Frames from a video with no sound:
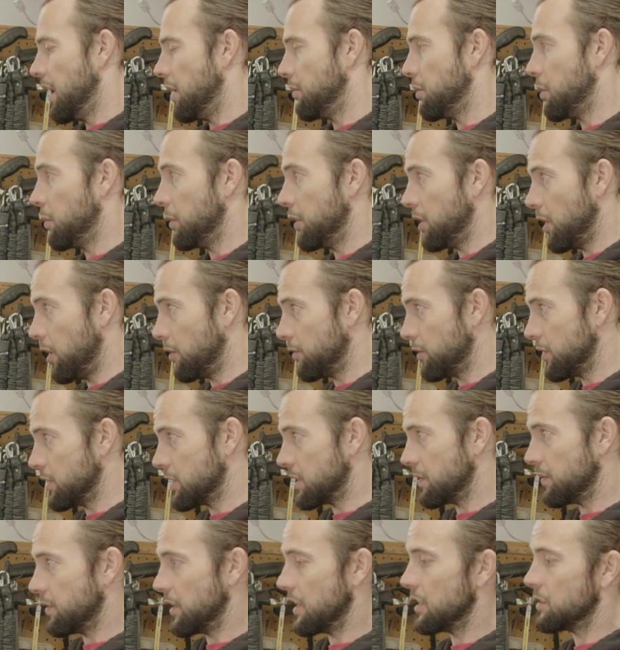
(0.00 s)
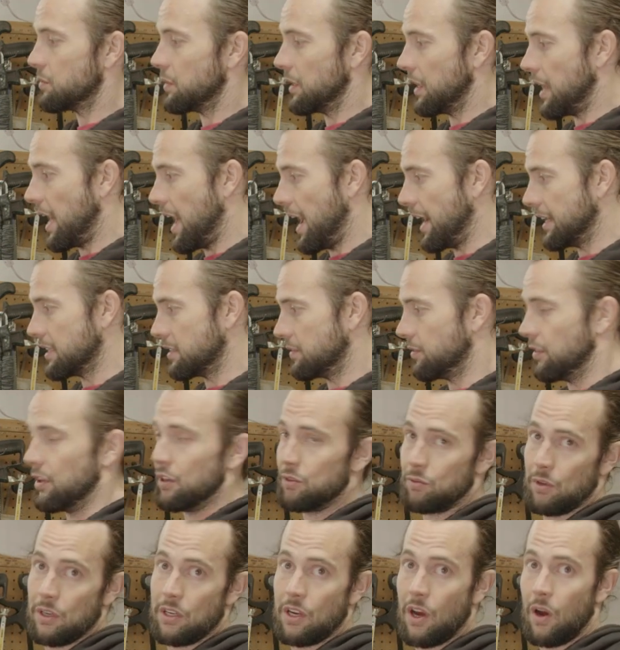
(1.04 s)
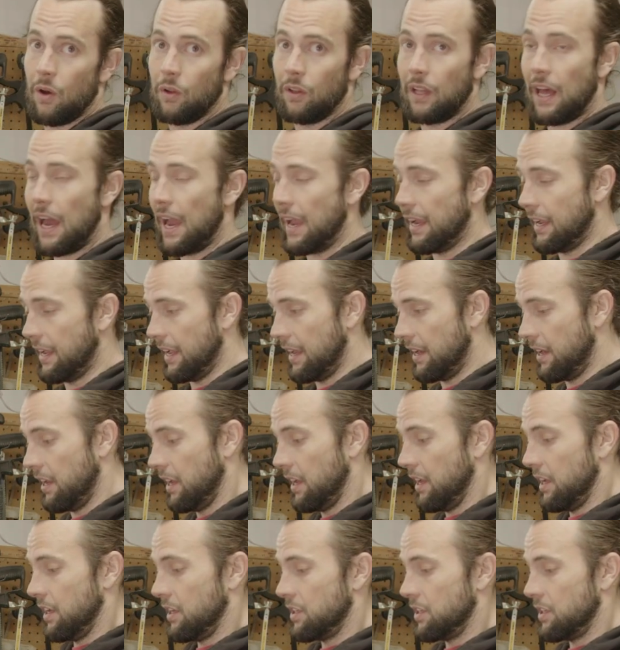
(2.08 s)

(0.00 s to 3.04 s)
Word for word: And we went over some things we like, some things we don't like, and